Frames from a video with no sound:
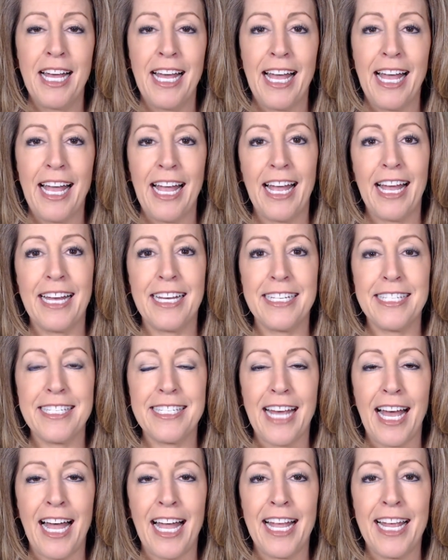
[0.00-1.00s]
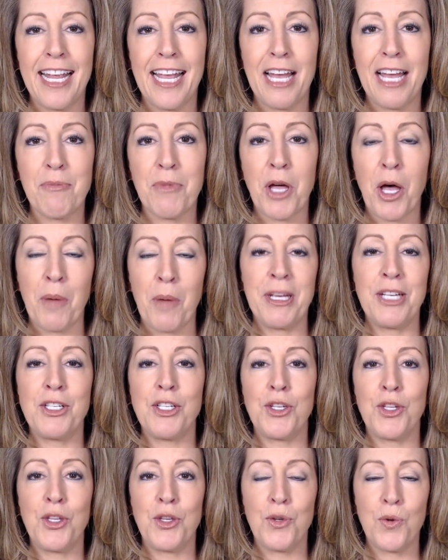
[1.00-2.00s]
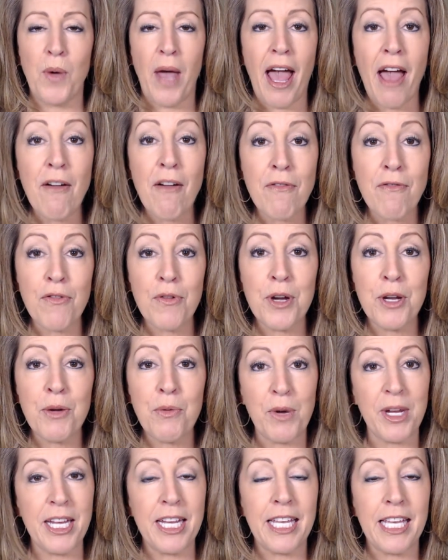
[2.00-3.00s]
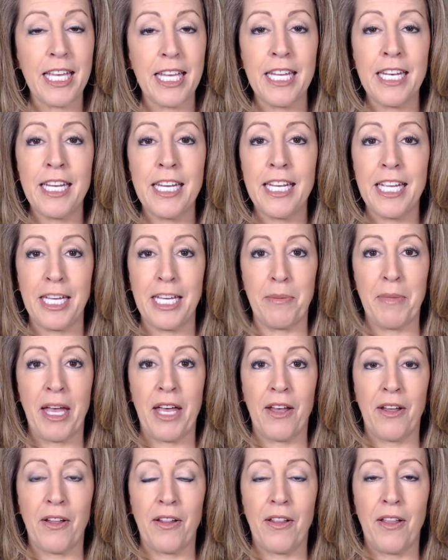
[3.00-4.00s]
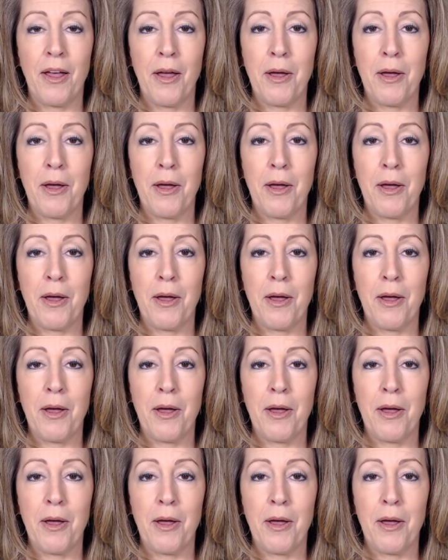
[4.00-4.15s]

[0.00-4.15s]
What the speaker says: and I am coming to you every week in an email.